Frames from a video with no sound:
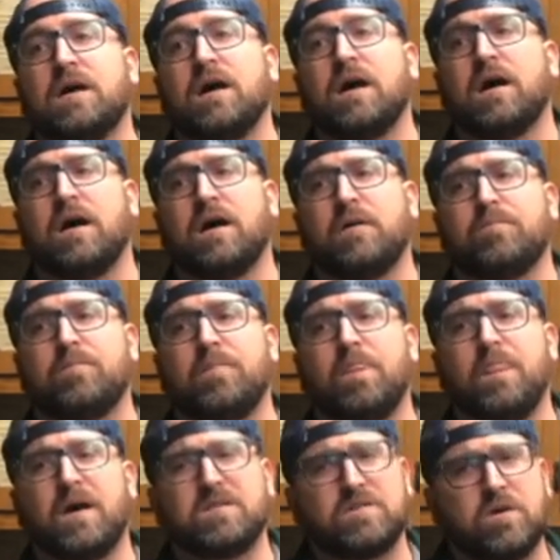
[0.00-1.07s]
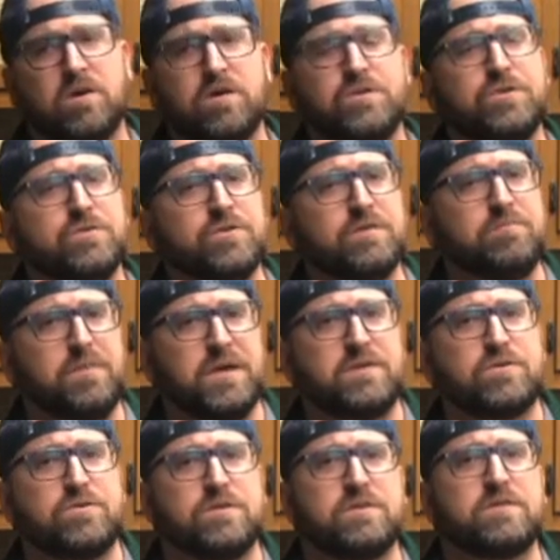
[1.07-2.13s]
uh, I started doing
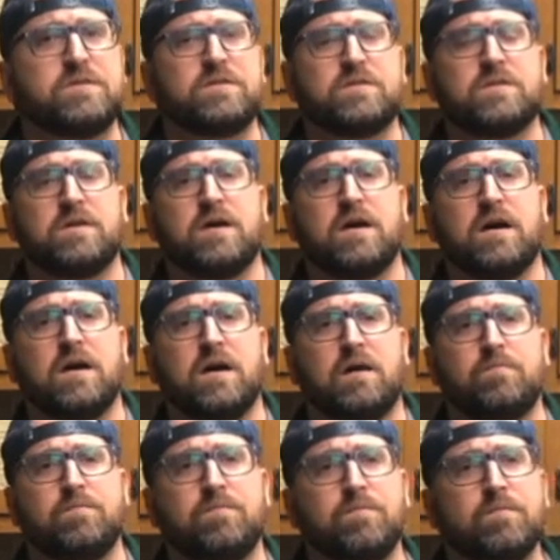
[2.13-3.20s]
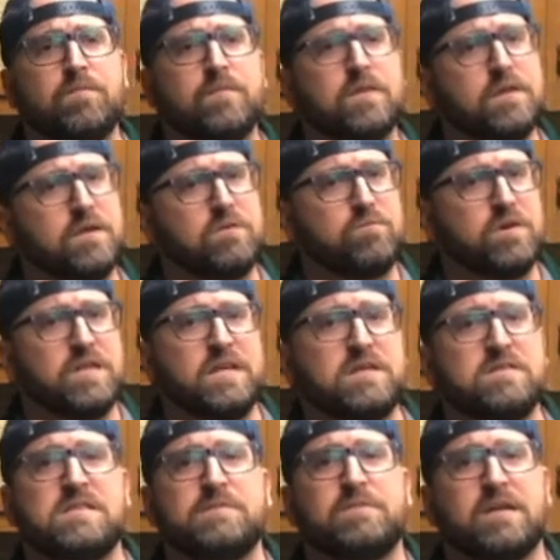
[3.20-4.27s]
Pinterest. Uh, there really
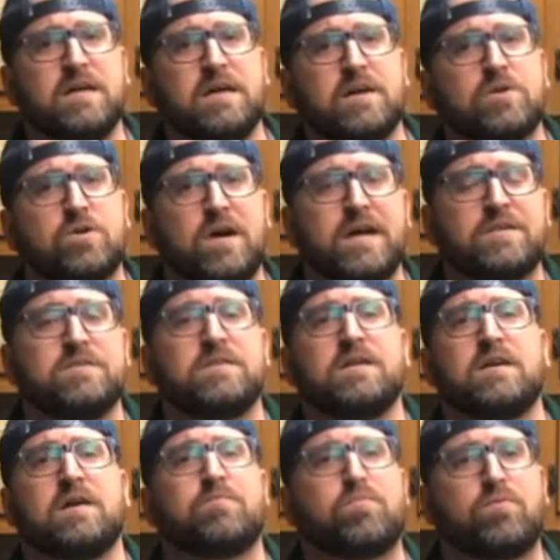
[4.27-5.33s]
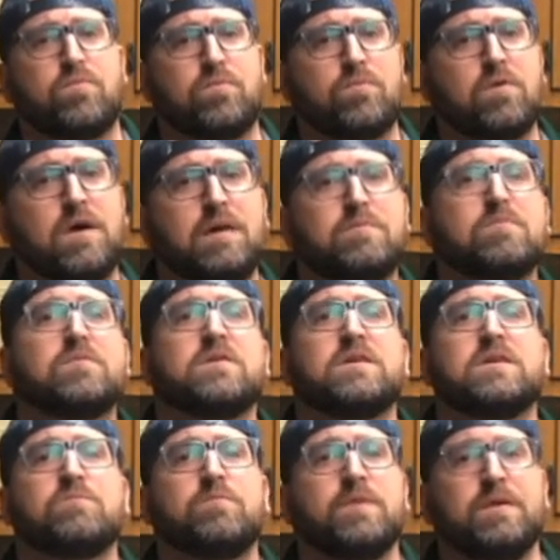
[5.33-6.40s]
doesn't seem like a lot of traction there. I
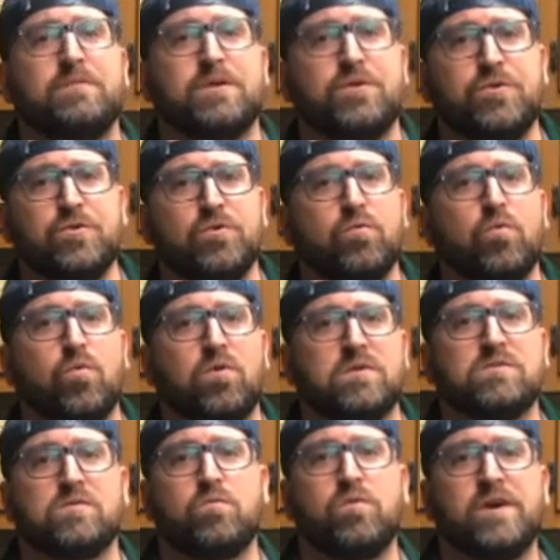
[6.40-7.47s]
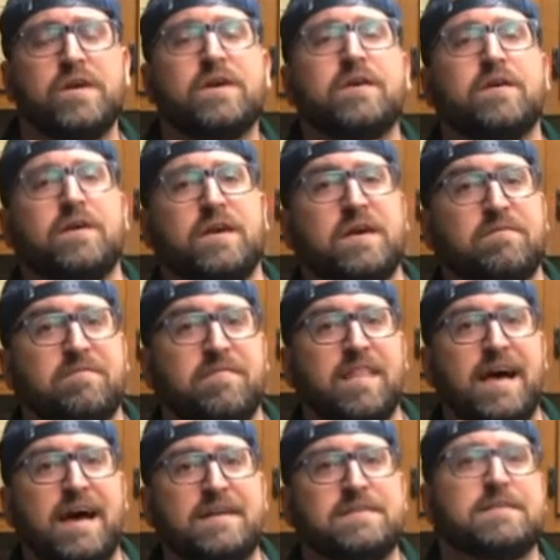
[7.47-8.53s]
probably maybe do once a week, if
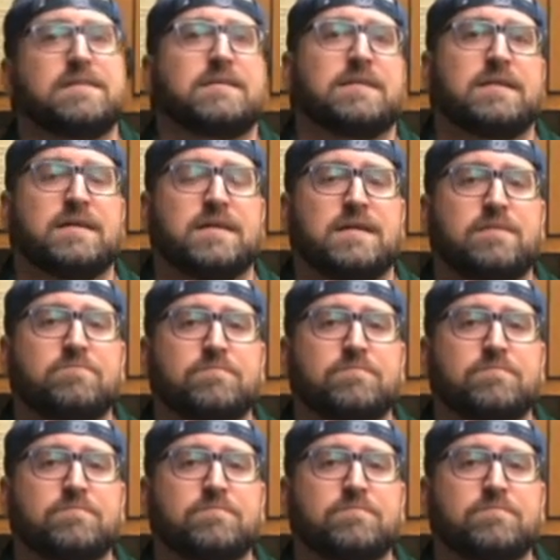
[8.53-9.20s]
that. Uh,